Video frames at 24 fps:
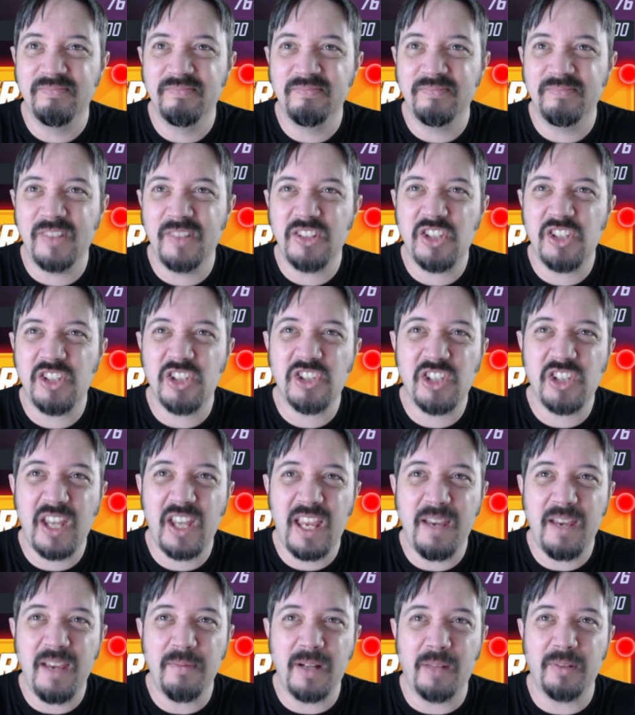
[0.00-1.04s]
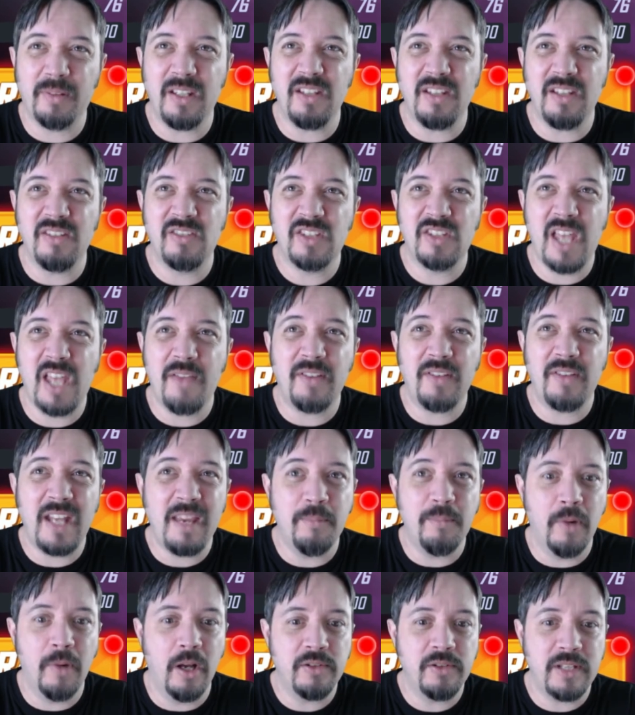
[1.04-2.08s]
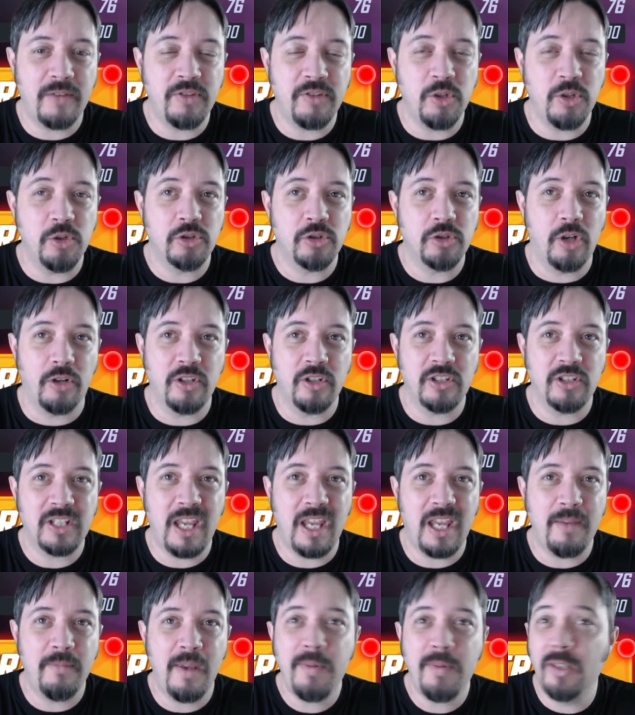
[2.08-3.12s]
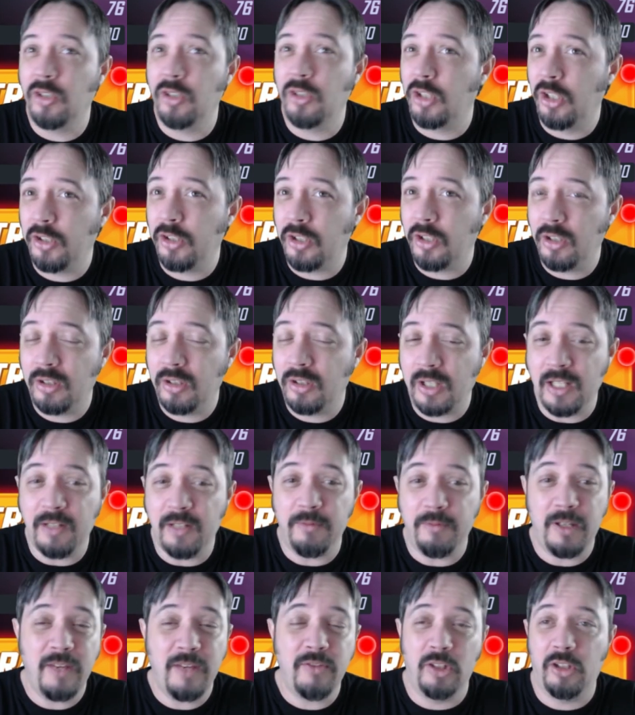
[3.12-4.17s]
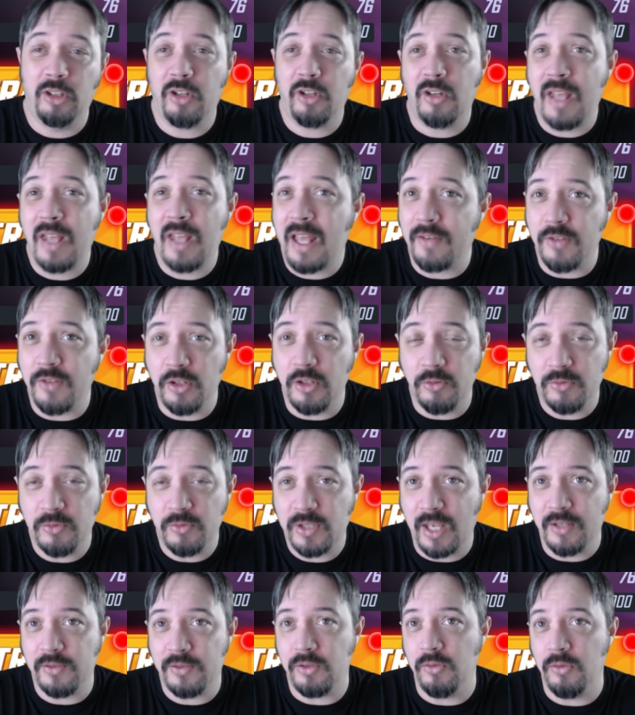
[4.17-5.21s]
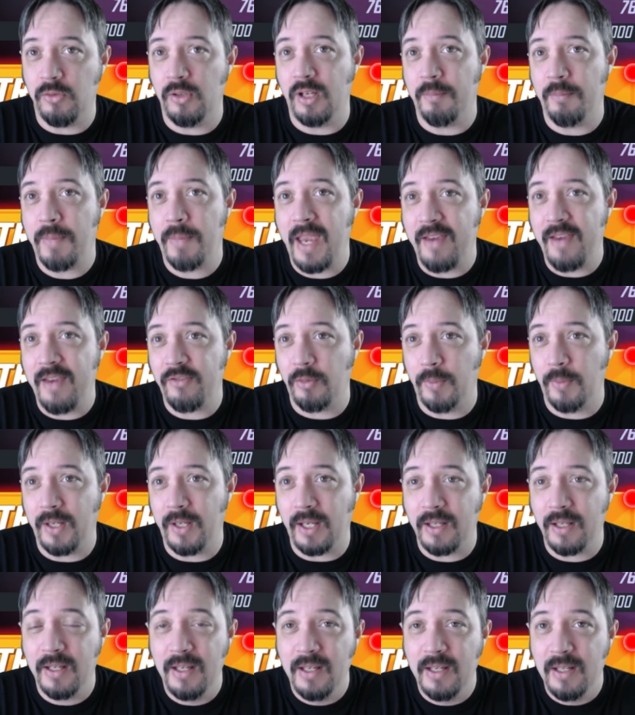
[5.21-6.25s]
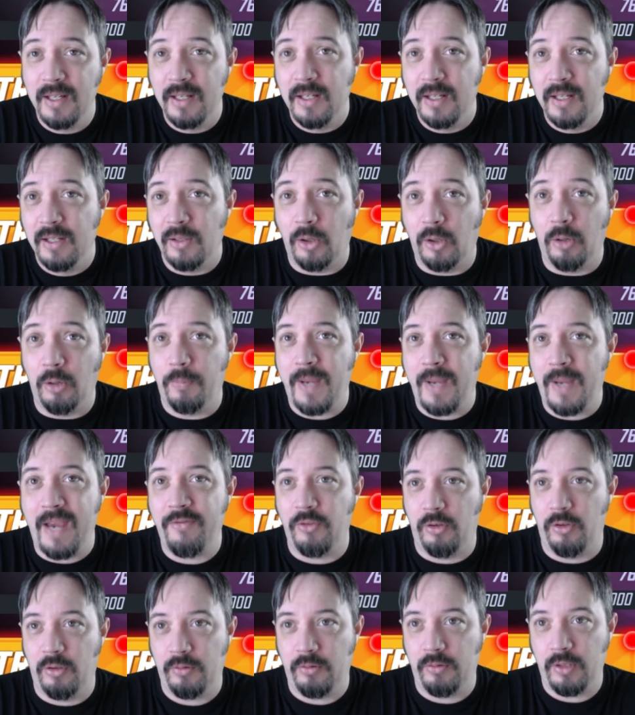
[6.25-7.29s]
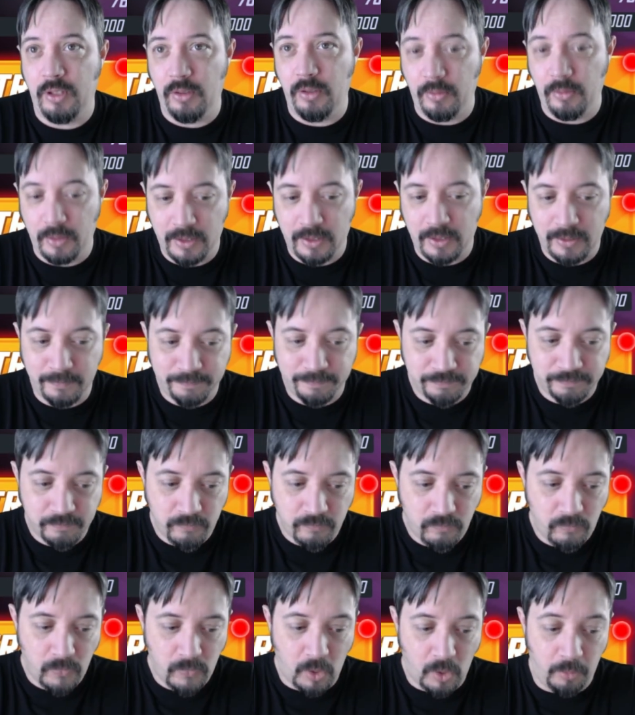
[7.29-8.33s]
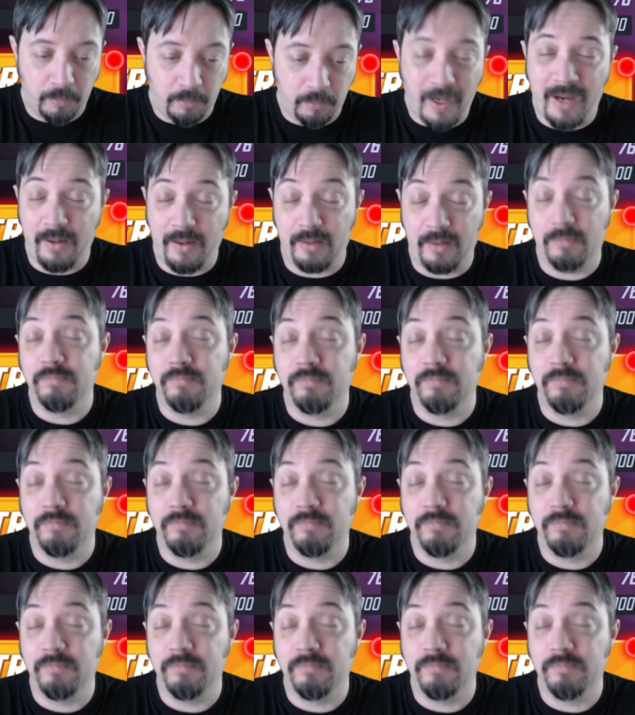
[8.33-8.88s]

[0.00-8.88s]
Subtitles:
Let's just say probably 7-8 months after you start this game, maybe a little earlier, and then even earlier than that if you decide to pay for money, or pay for, you know, or buy